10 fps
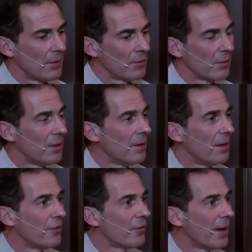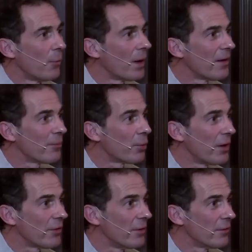So it's fine while it's
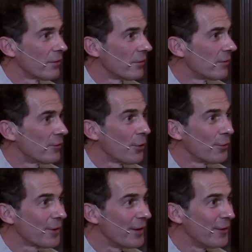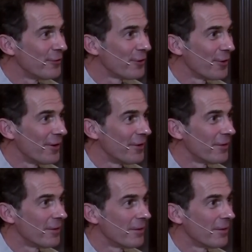present, just totally enjoy it.